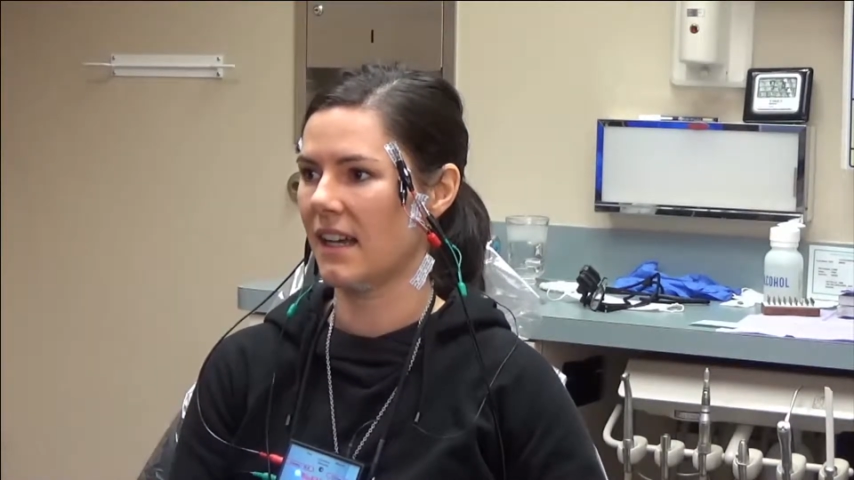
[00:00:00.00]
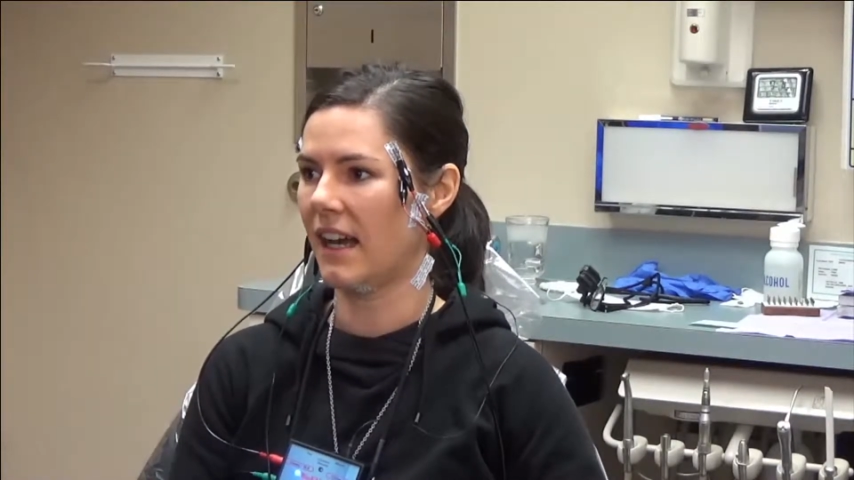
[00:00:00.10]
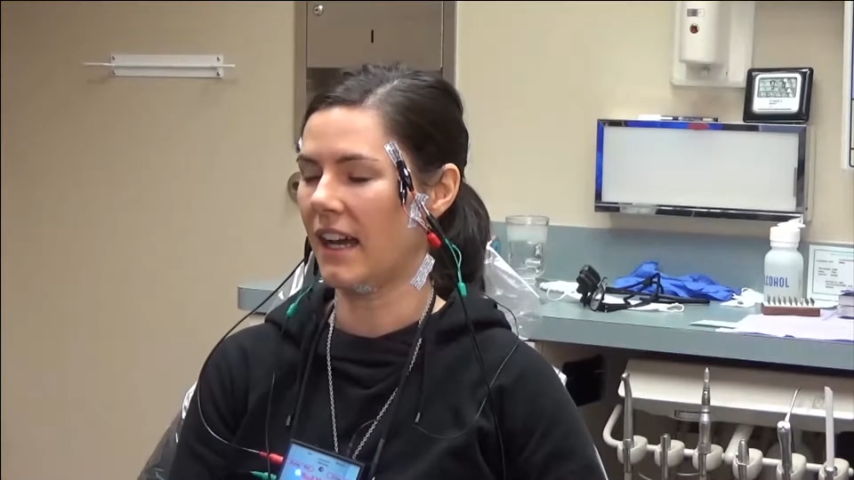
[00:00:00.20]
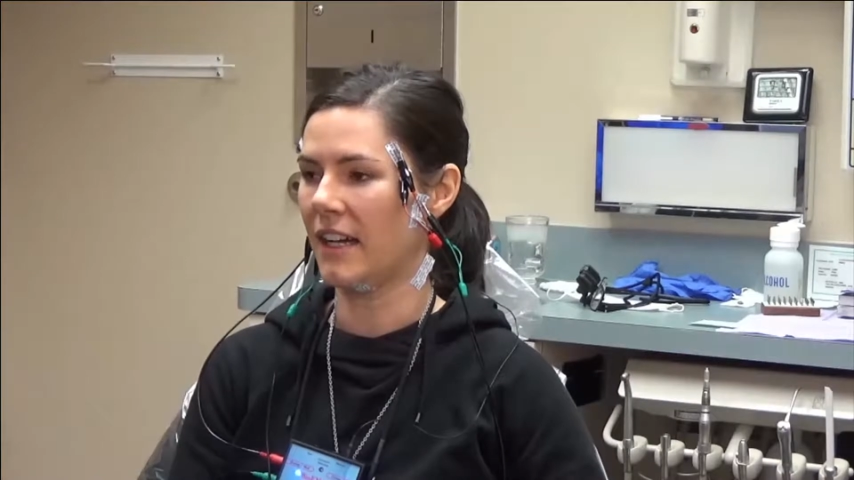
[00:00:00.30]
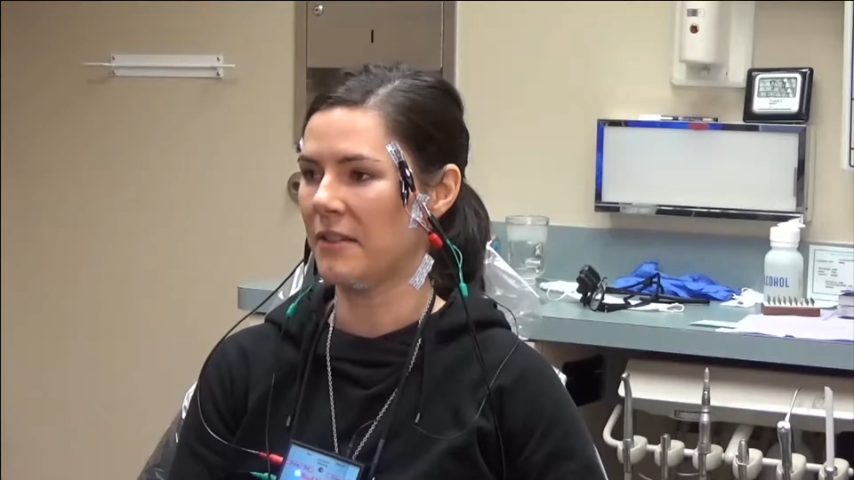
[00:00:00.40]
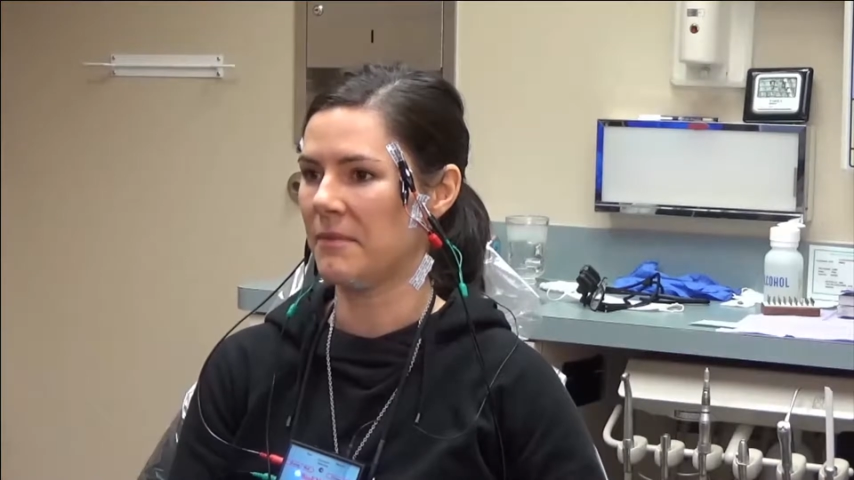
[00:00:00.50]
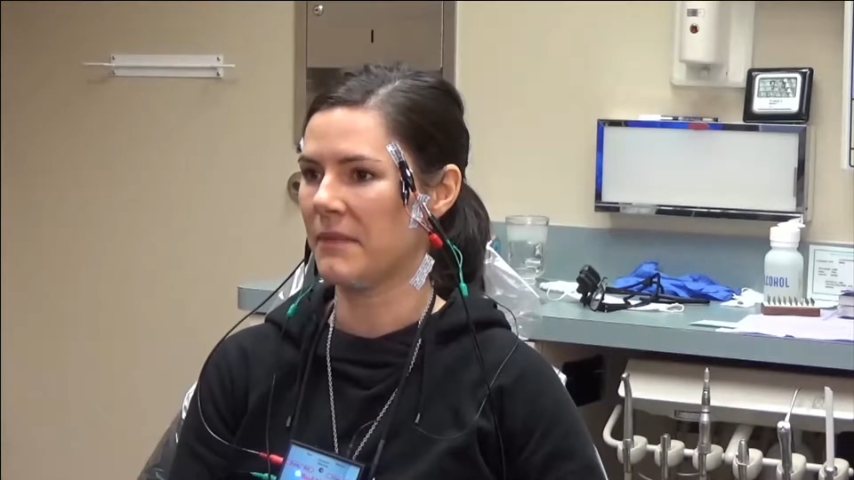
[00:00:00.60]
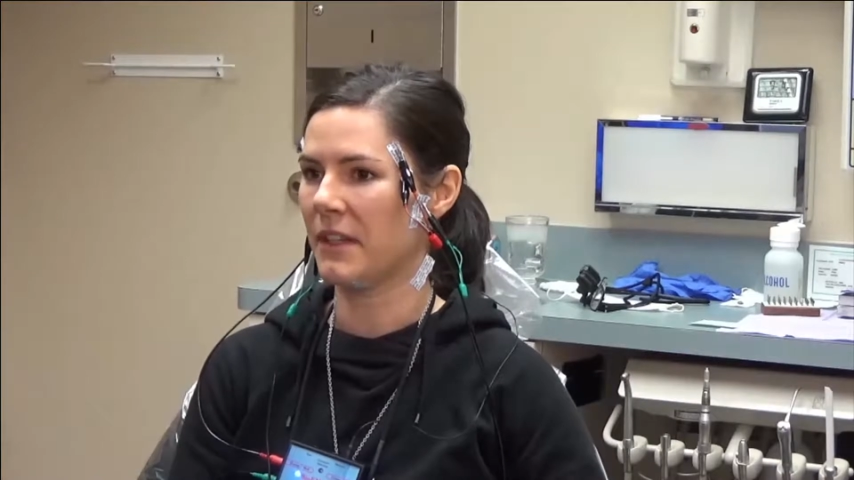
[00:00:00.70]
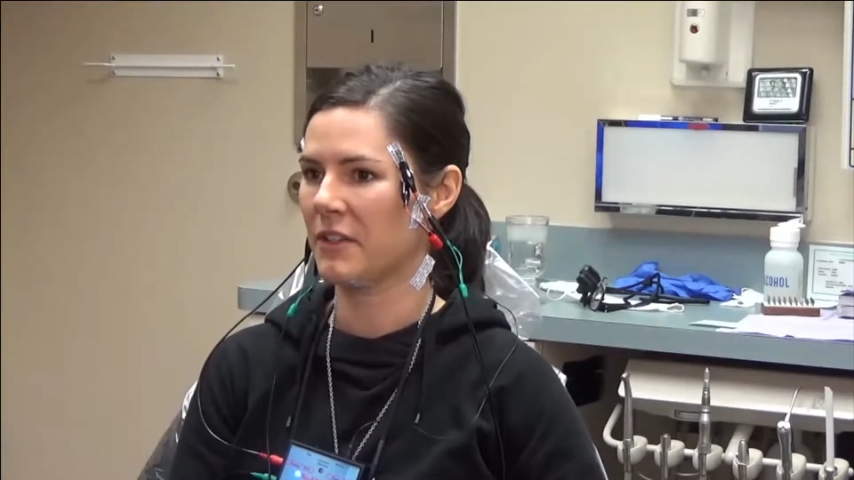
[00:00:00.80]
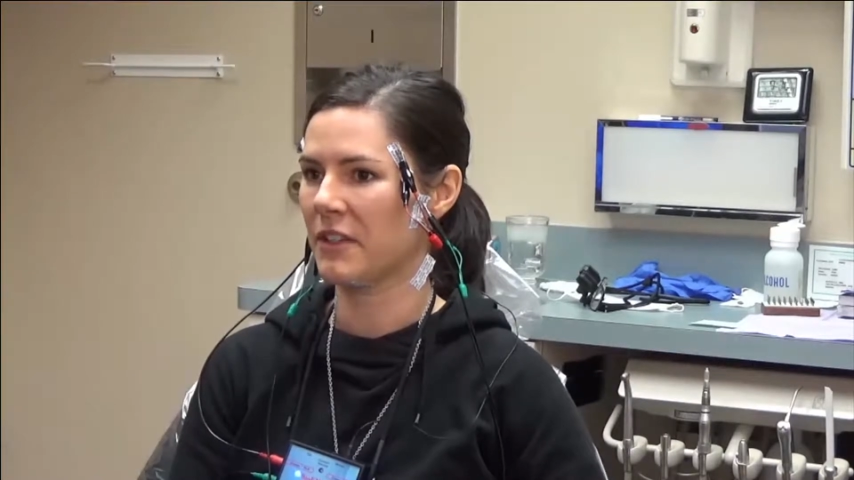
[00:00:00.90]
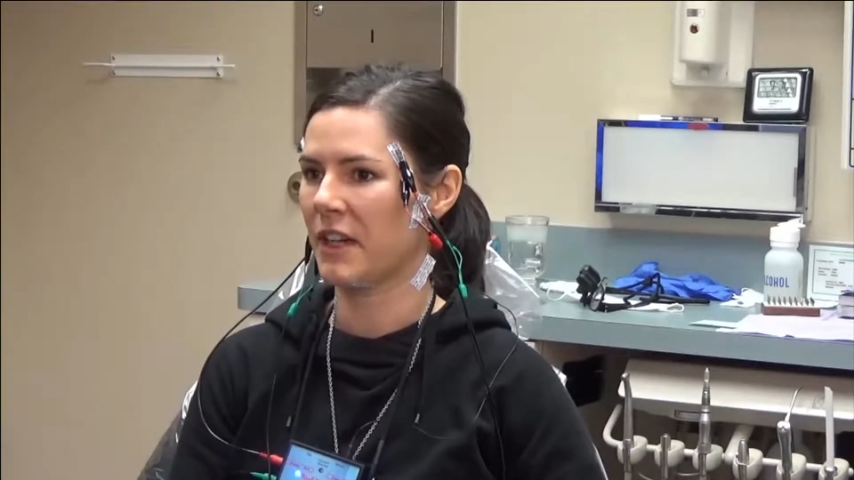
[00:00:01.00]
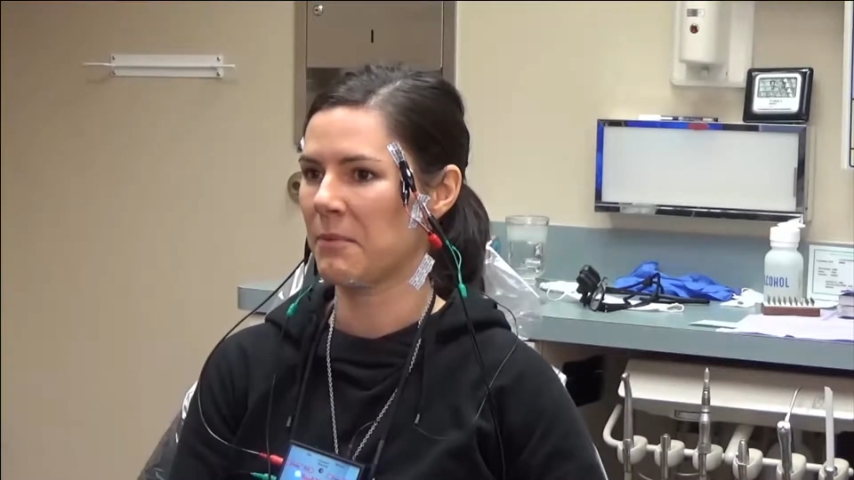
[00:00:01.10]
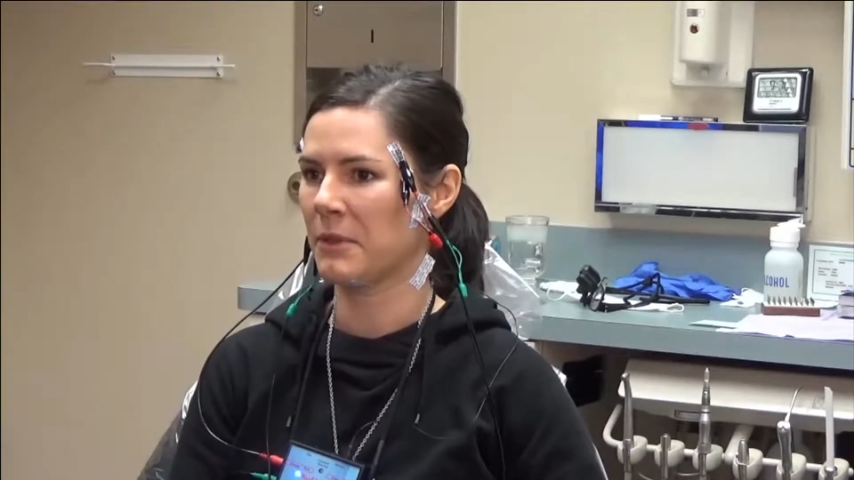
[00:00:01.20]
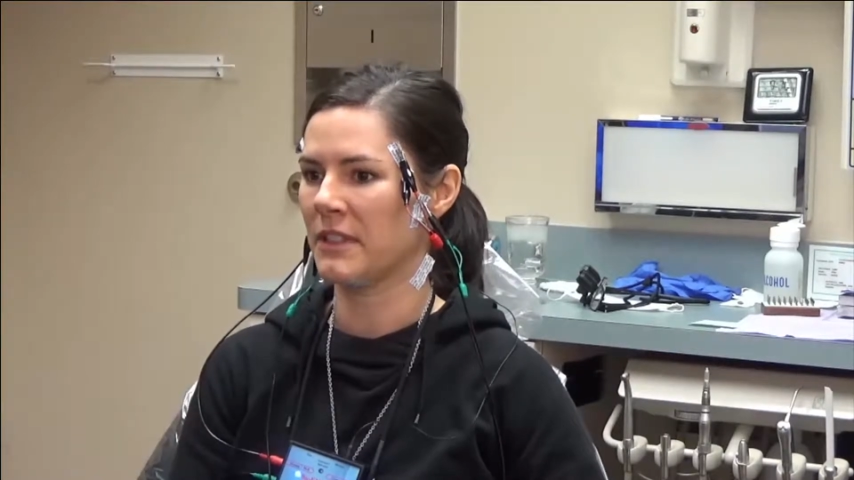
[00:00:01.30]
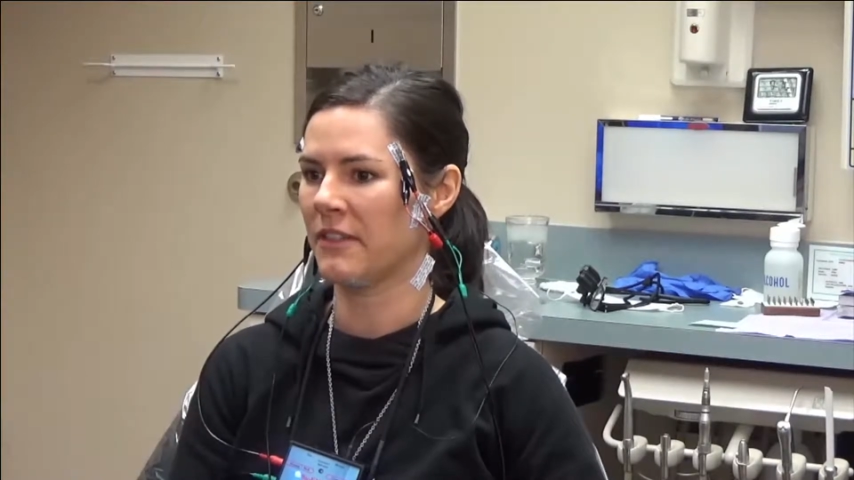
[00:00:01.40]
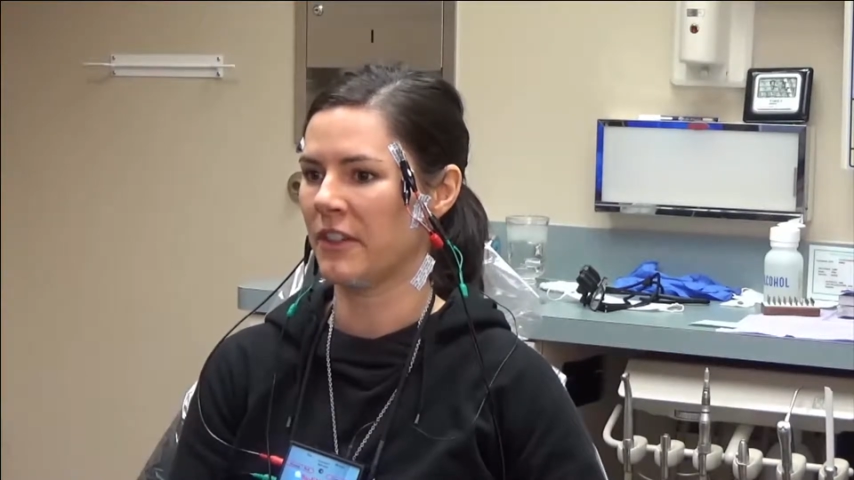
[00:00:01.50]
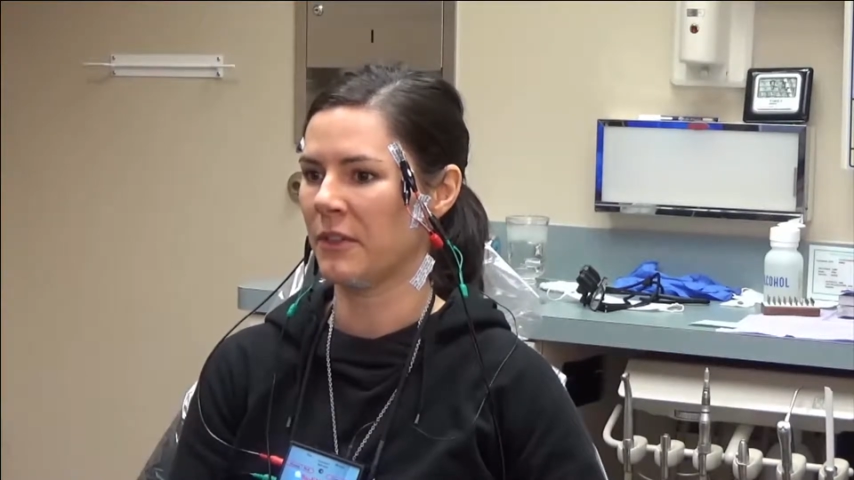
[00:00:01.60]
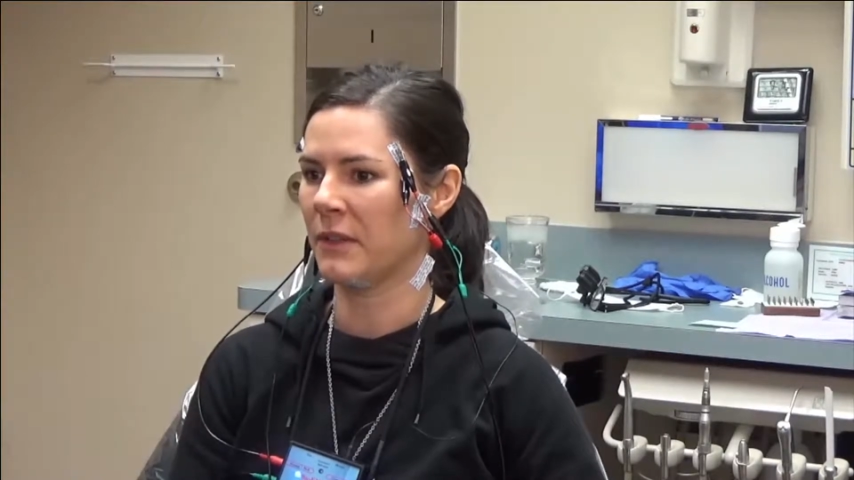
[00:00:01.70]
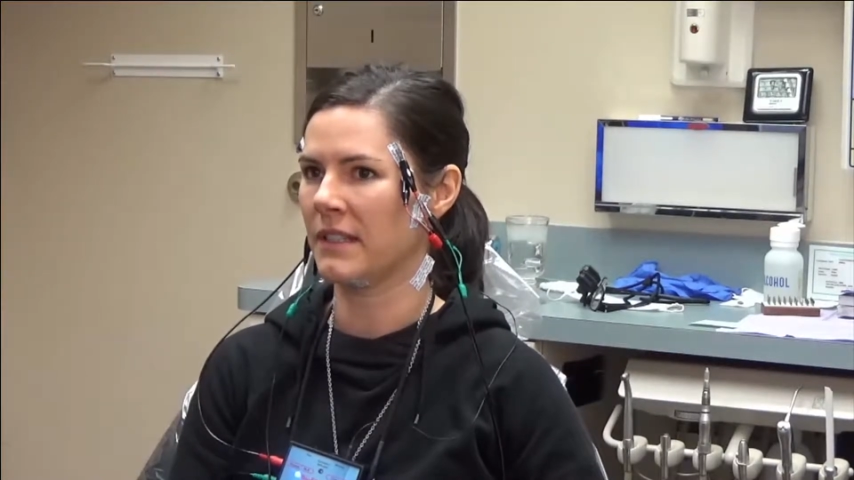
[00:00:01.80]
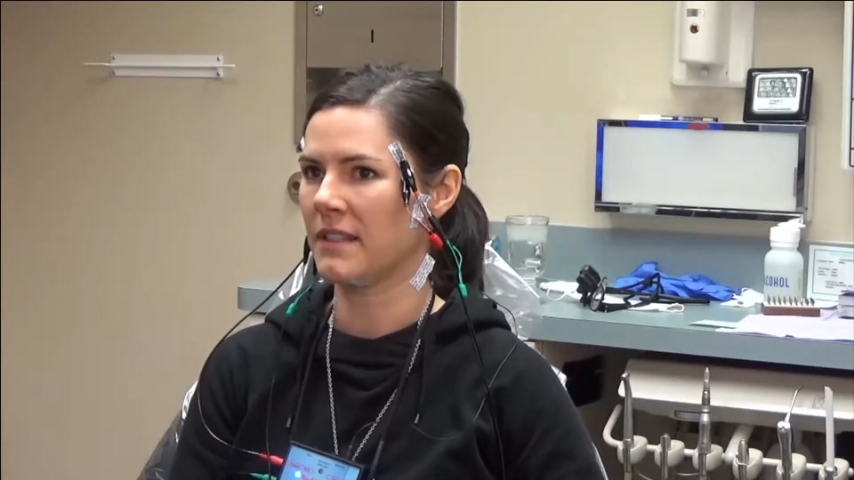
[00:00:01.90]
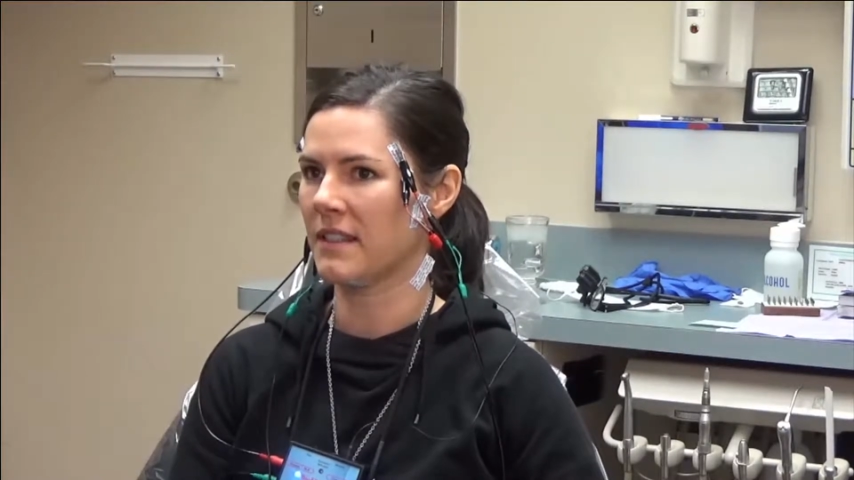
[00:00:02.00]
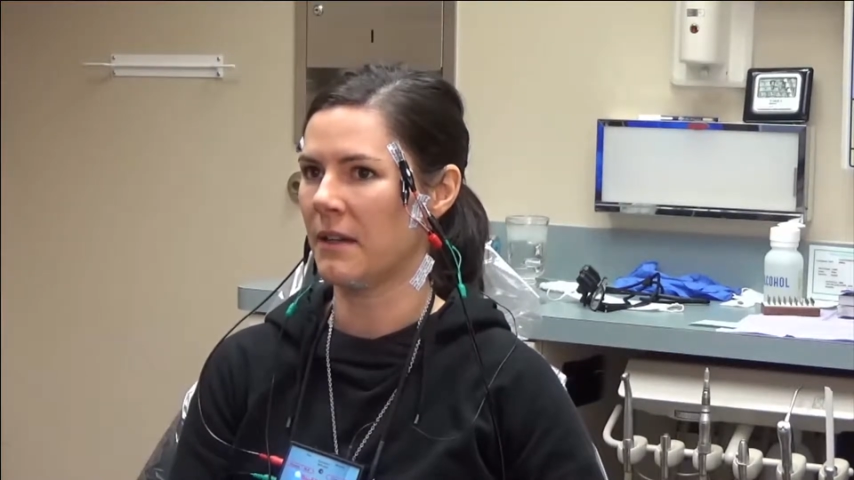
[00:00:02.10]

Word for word: Um, there was a couple different ones.